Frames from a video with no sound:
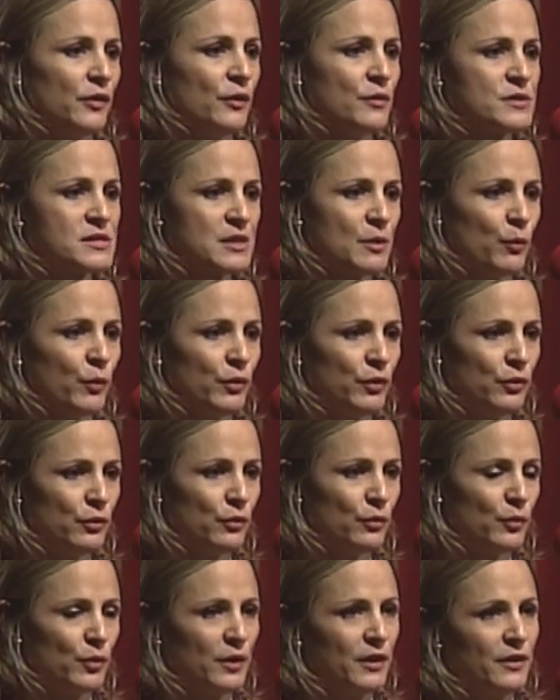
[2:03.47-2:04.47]
Someone
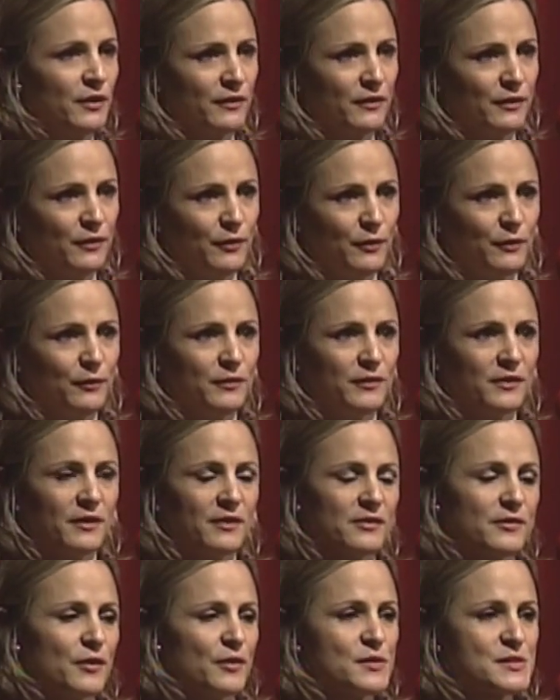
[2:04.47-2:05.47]
who
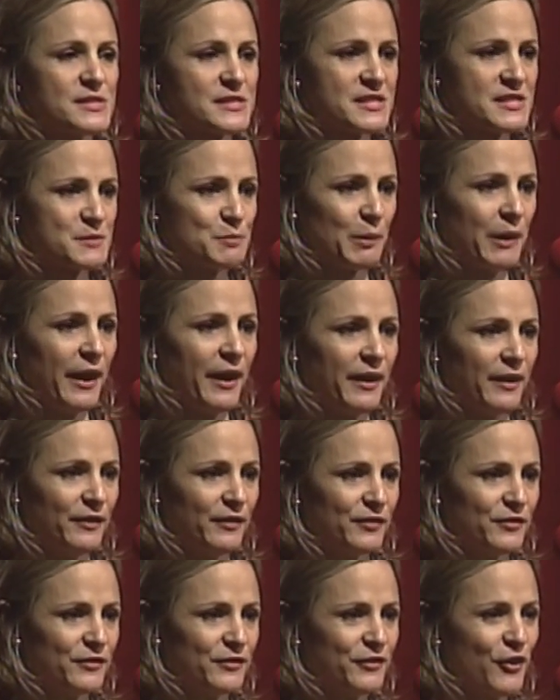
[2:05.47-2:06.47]
does those
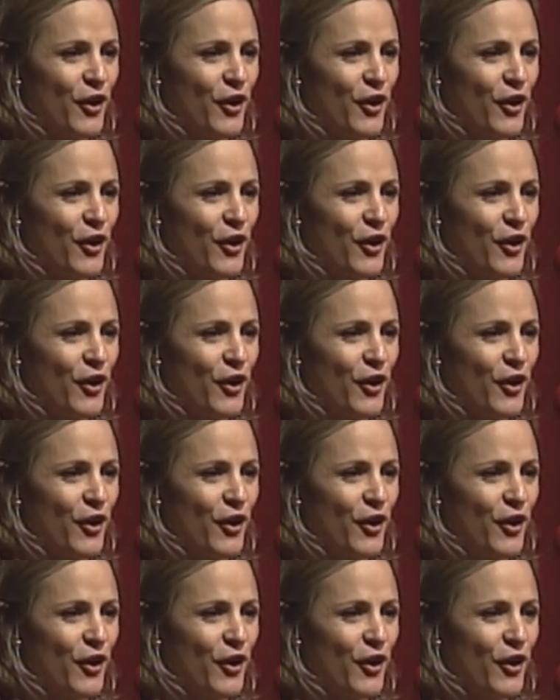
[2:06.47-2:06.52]
displays,